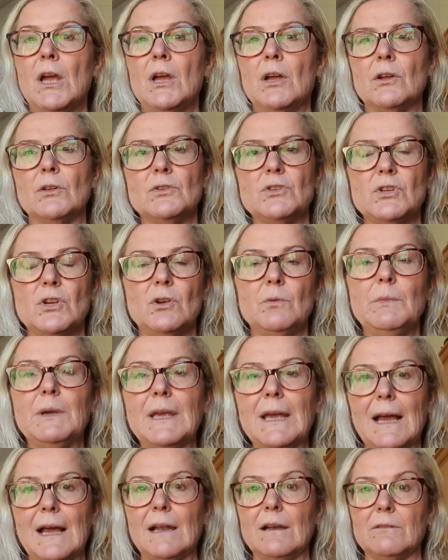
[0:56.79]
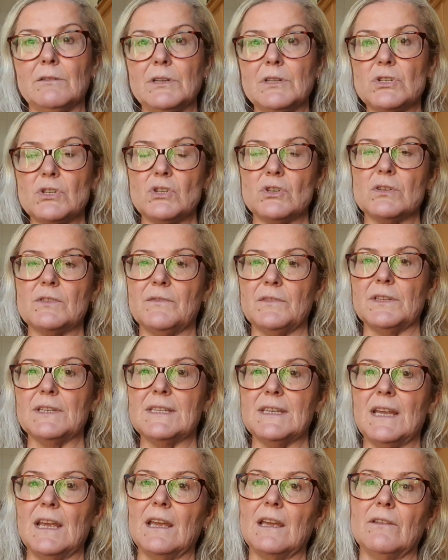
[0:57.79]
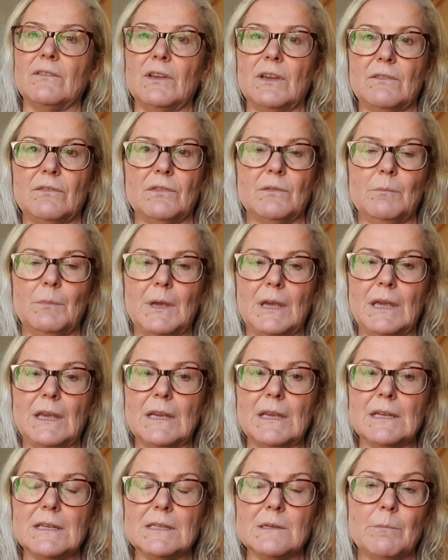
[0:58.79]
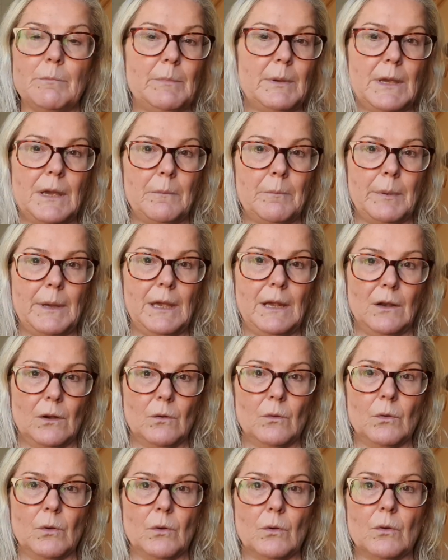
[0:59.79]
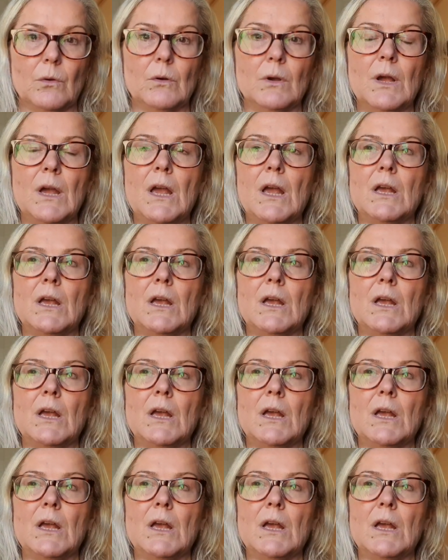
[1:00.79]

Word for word: consuming calories just for the sake of it for me is a big big no-no